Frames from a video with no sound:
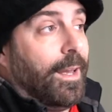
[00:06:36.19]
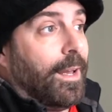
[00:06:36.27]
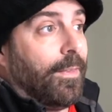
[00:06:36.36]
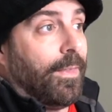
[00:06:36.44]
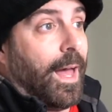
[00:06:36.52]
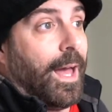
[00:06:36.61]

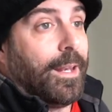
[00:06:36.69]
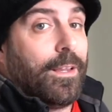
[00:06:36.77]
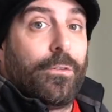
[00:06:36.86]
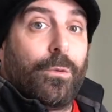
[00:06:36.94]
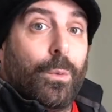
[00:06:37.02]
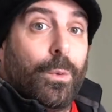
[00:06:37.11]
And that
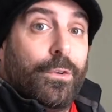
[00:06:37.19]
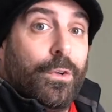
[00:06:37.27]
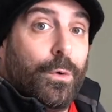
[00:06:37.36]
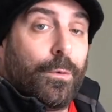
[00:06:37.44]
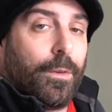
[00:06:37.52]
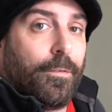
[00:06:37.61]
is what we'll
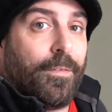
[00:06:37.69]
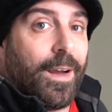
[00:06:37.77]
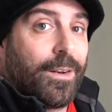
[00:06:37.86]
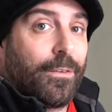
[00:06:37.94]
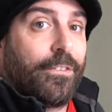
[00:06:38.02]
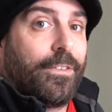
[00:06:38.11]
do, the
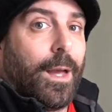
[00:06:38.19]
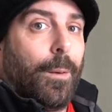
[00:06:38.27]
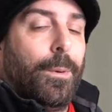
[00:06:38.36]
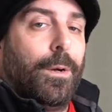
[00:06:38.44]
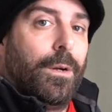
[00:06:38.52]
final step.